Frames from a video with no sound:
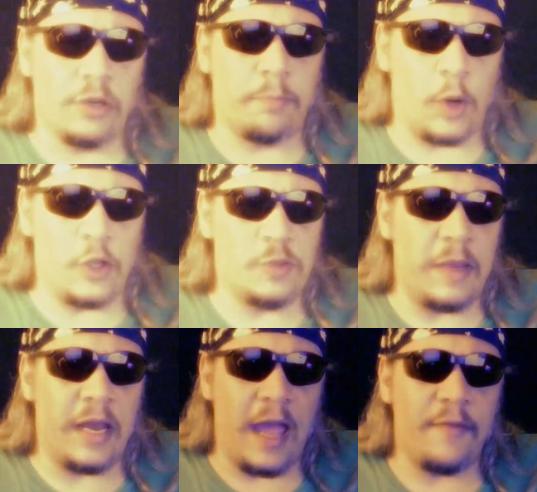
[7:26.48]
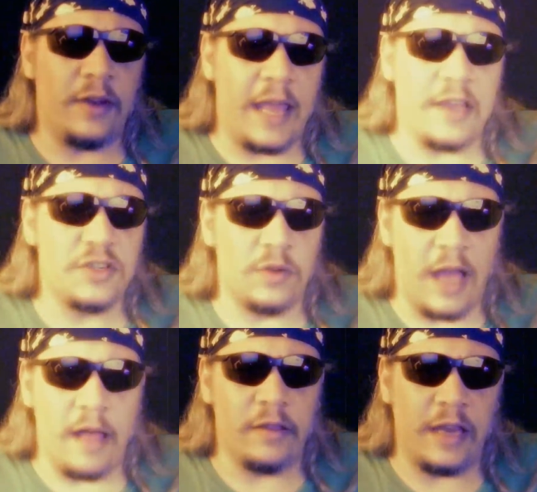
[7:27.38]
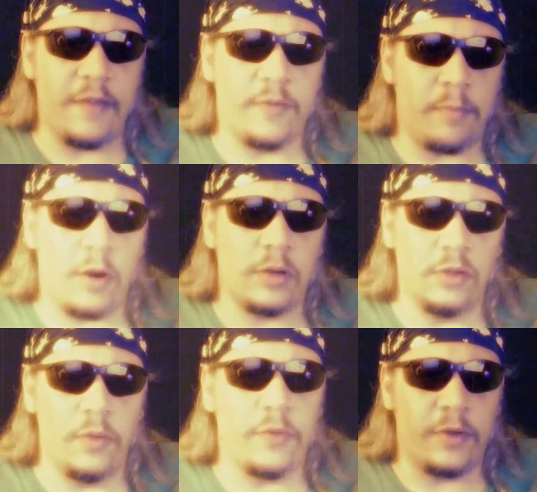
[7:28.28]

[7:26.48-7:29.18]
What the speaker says: burns me to have a national holiday for Martin Luther